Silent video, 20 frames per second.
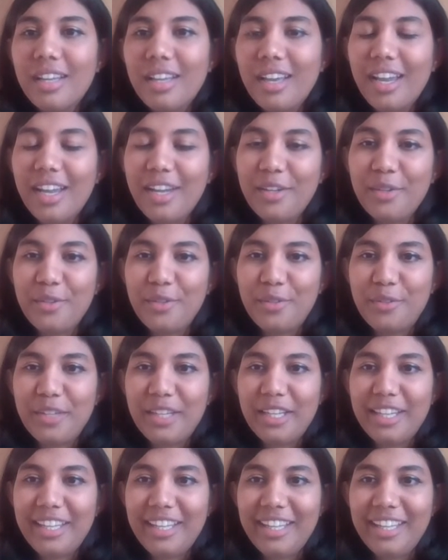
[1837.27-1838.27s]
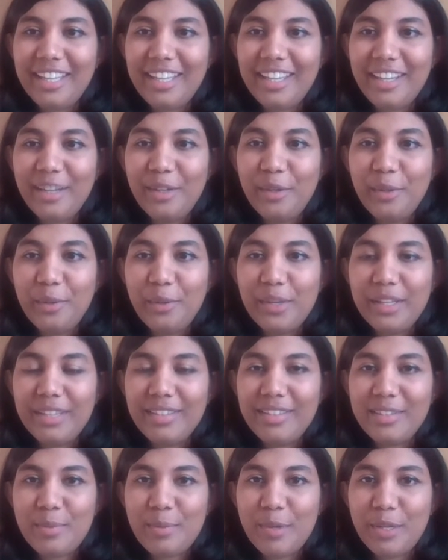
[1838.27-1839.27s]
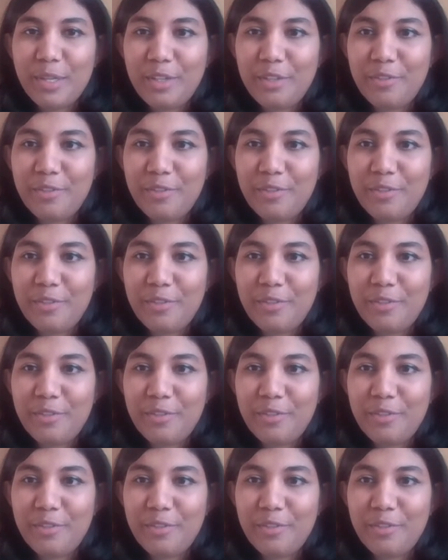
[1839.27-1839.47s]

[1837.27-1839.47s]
I don't really know at this point